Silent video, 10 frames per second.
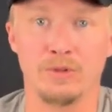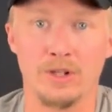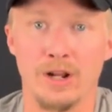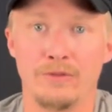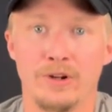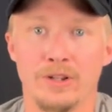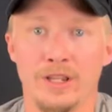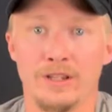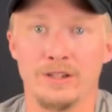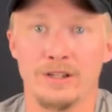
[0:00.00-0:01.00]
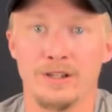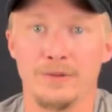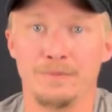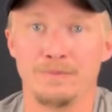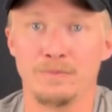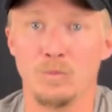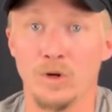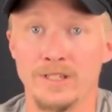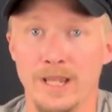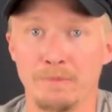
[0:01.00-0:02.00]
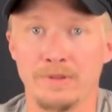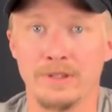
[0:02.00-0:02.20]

covered in more depth